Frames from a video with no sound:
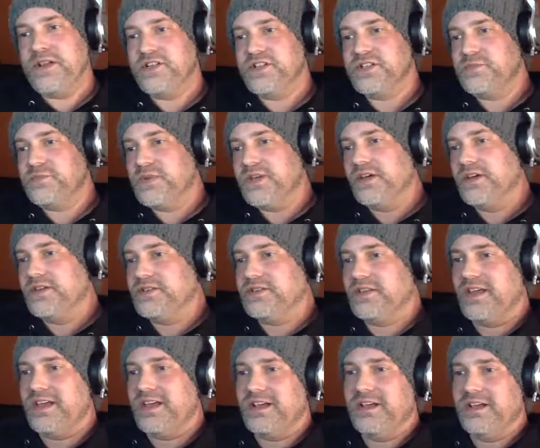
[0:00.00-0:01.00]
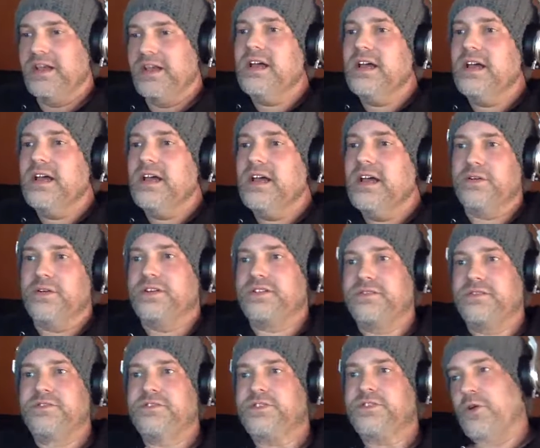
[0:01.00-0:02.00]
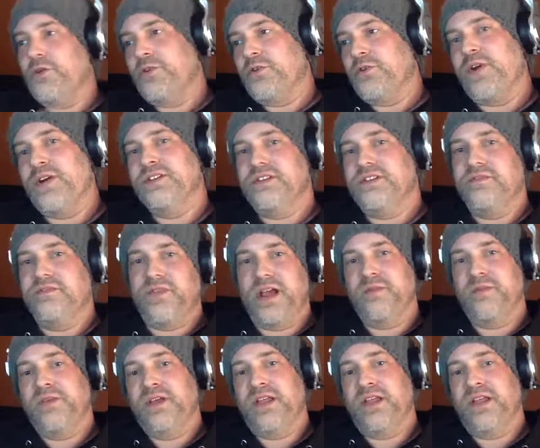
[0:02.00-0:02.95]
just because they, you know, could show their friends and family,